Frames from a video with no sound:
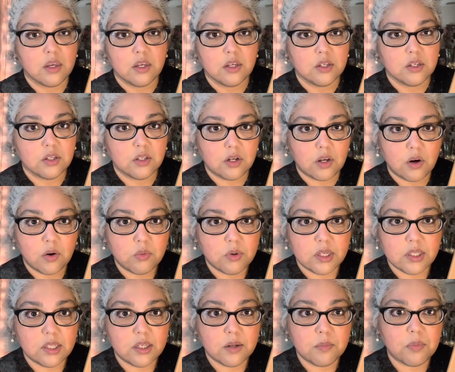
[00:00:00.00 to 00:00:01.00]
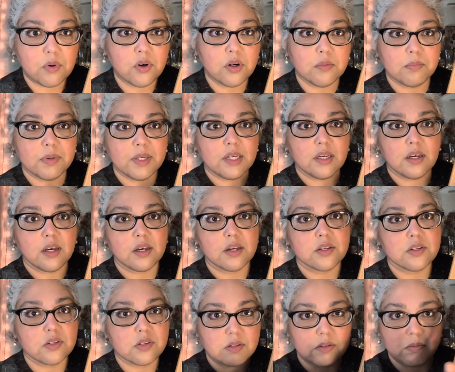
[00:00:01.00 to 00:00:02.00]
you know, really important
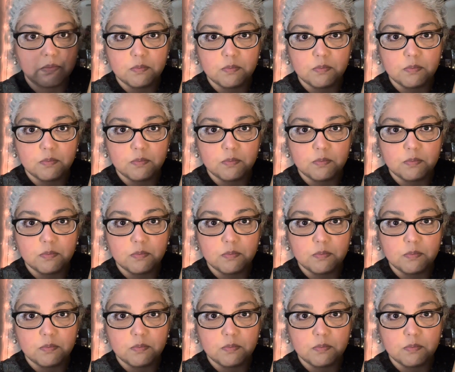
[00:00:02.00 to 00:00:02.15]
because